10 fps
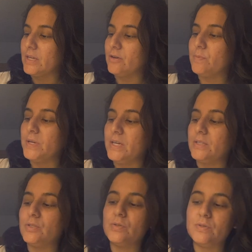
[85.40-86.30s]
it'll
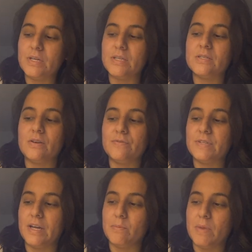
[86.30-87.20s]
be 2 days of
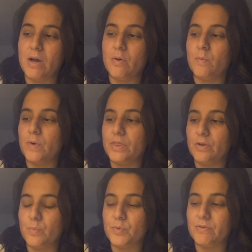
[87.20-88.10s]
timeout with
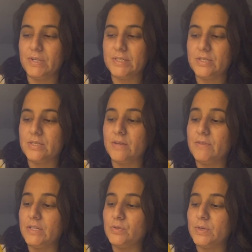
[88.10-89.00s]
no privileges. If
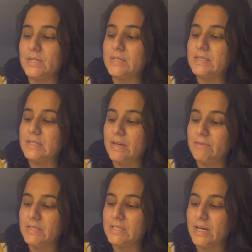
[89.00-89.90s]
they do it a
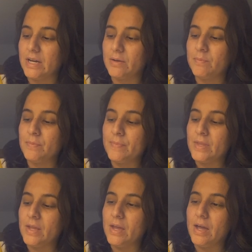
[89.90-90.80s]
seventh time,
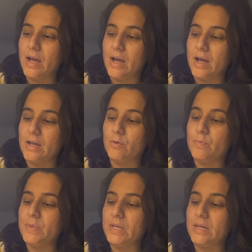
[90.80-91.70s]
it
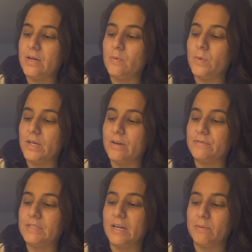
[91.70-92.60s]
will be a week
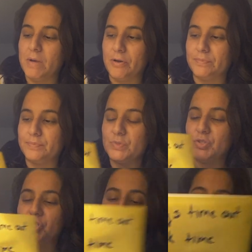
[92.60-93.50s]
of timeout.
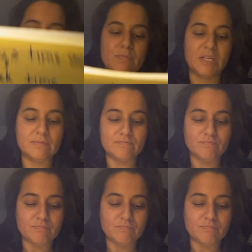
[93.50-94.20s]
Trust me.